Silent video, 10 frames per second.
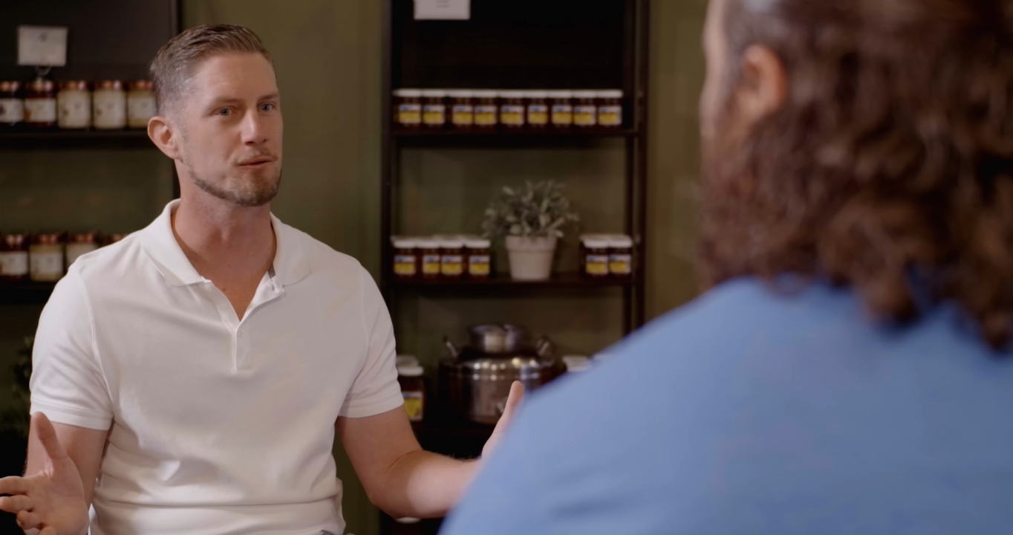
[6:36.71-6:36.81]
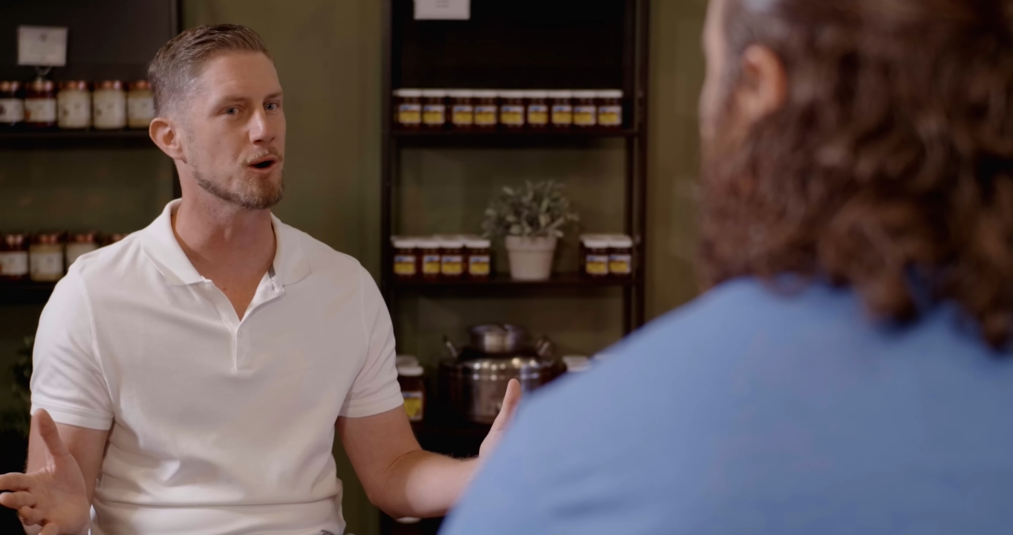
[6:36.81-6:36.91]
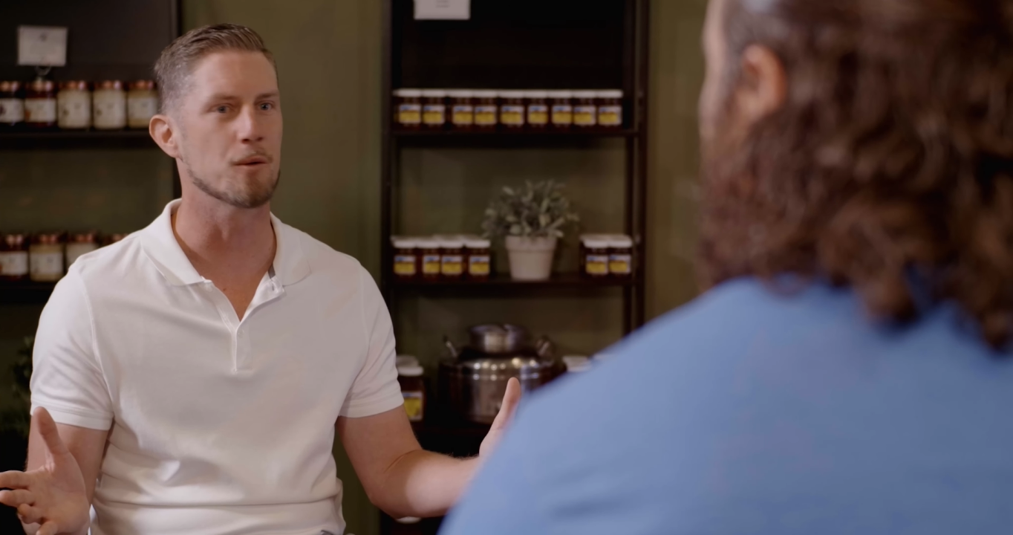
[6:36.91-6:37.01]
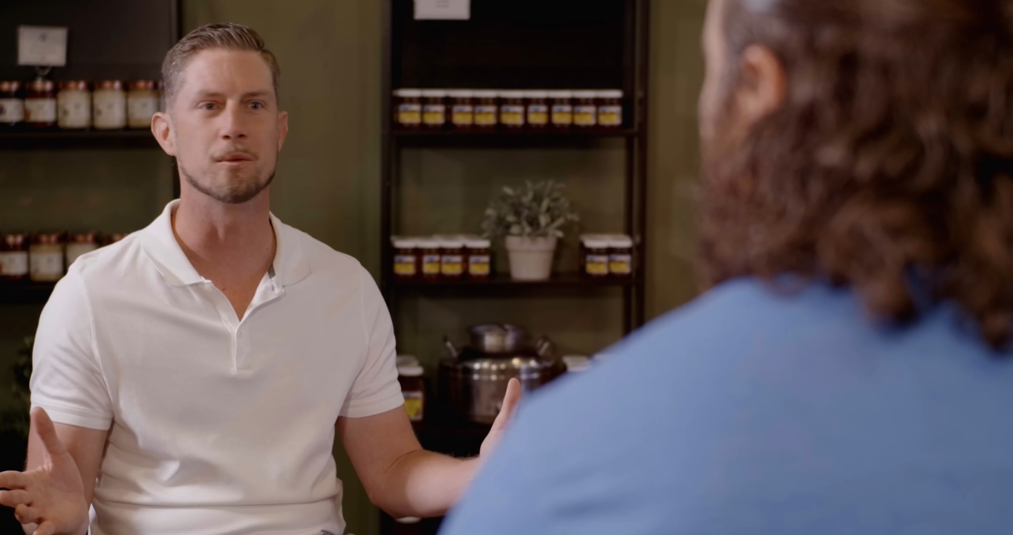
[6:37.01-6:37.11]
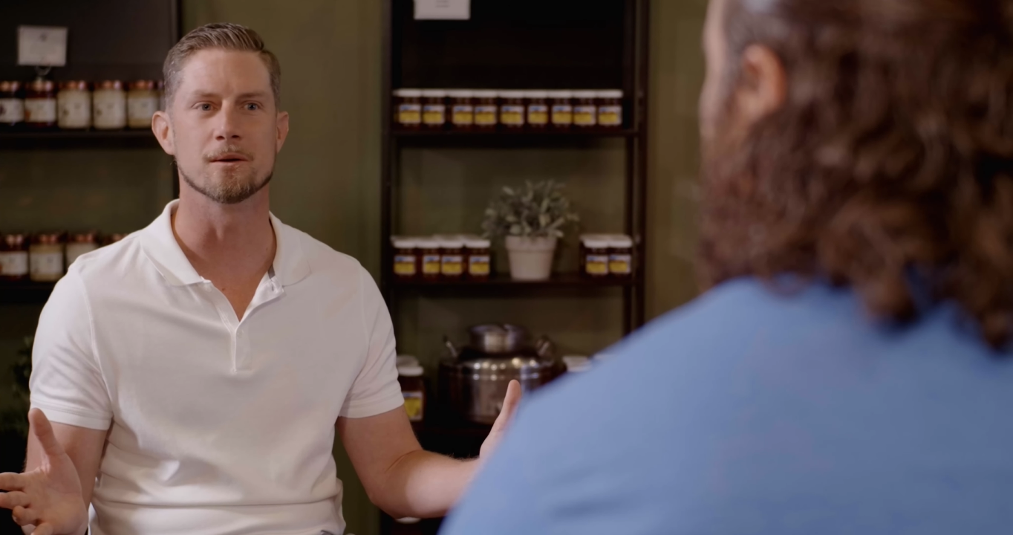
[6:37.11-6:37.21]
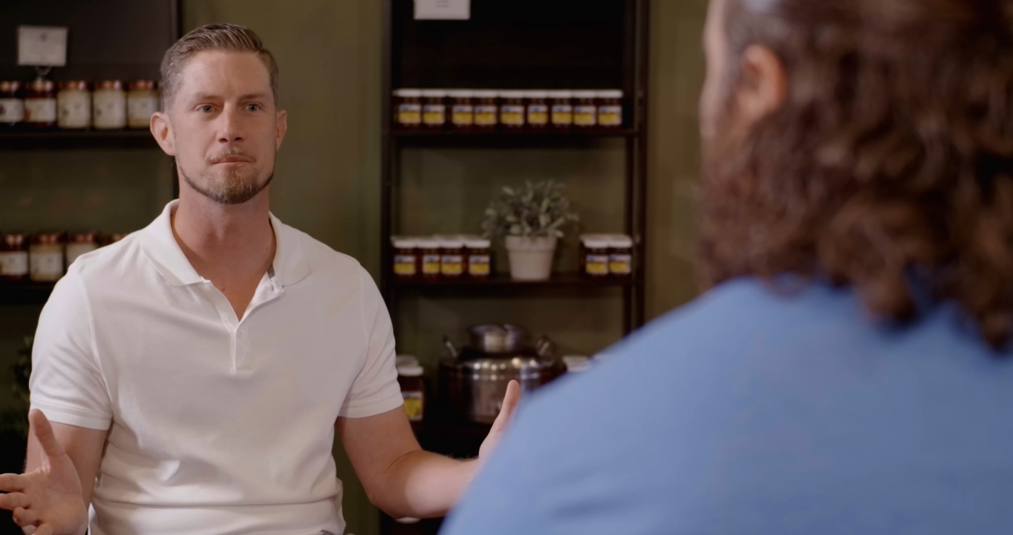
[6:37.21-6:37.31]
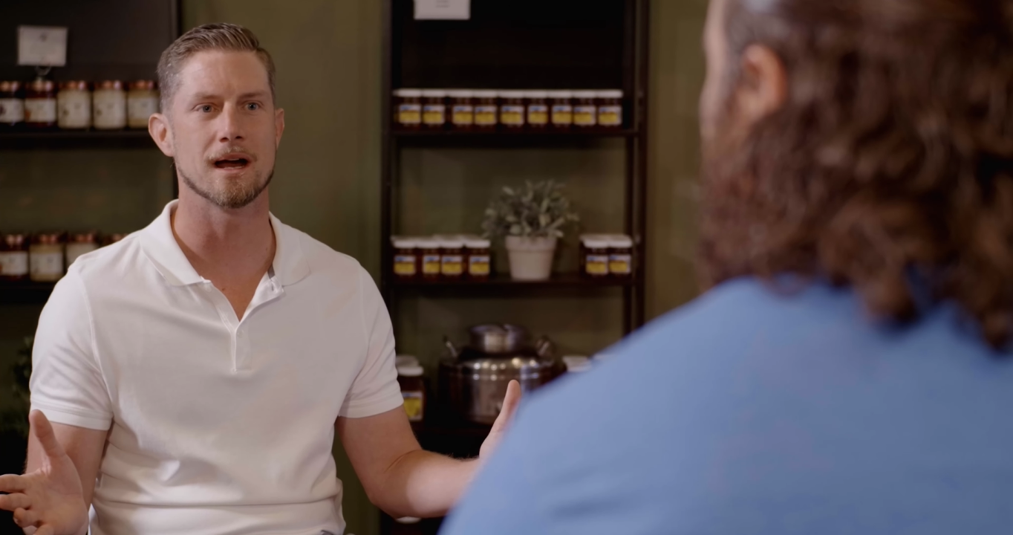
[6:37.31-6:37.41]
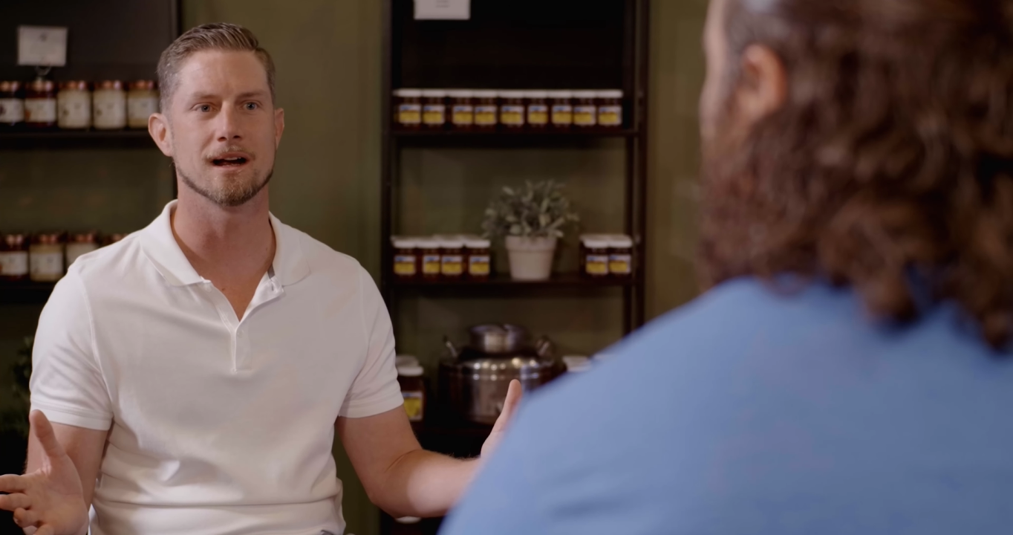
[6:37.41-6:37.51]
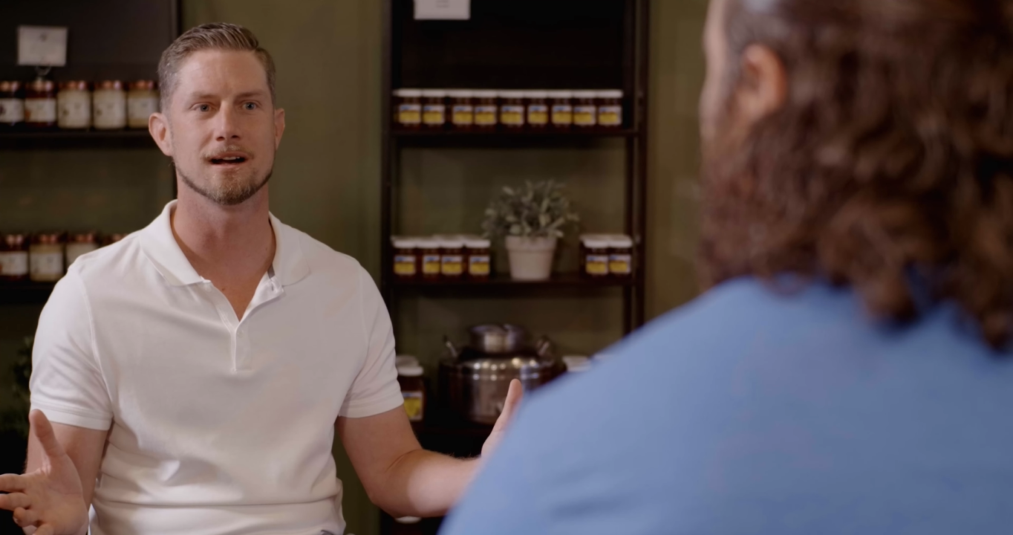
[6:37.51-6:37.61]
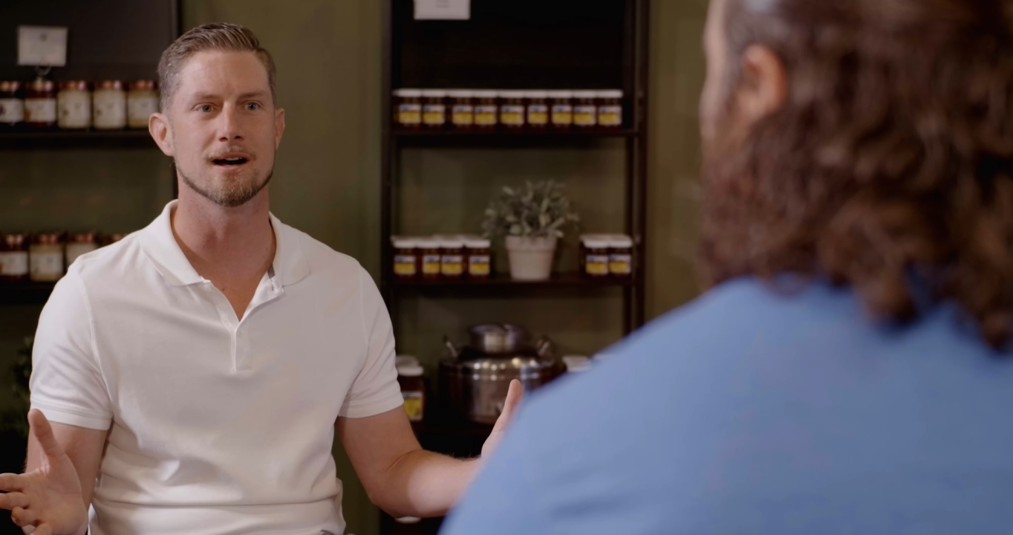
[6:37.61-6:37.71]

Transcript: we're opening back